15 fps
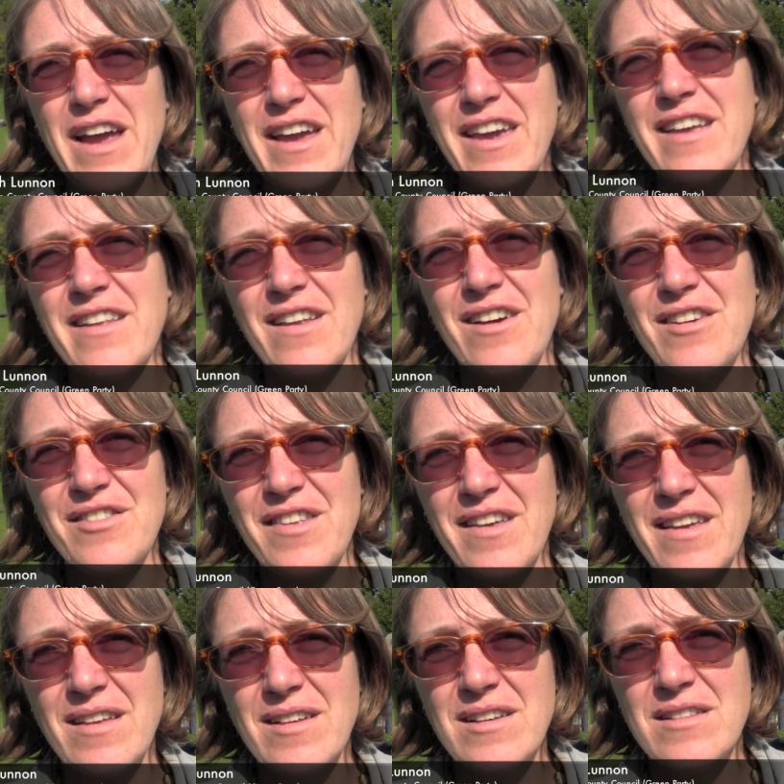
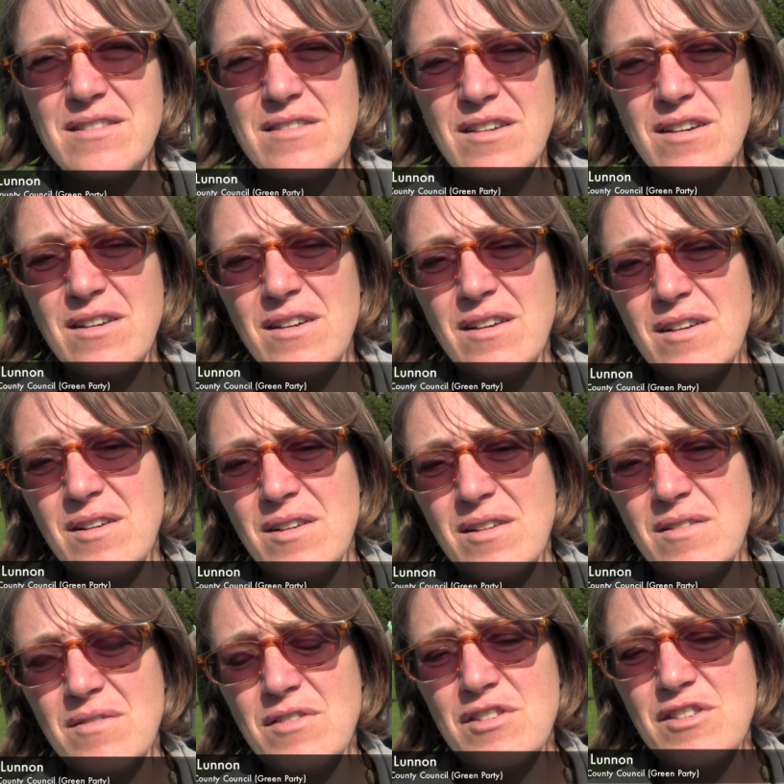recognising
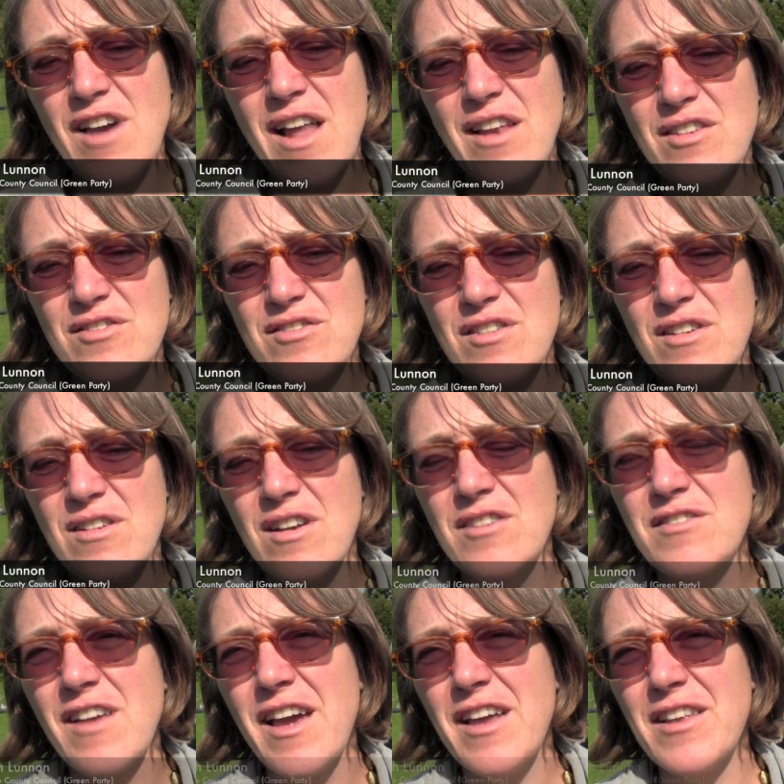the challenge that lies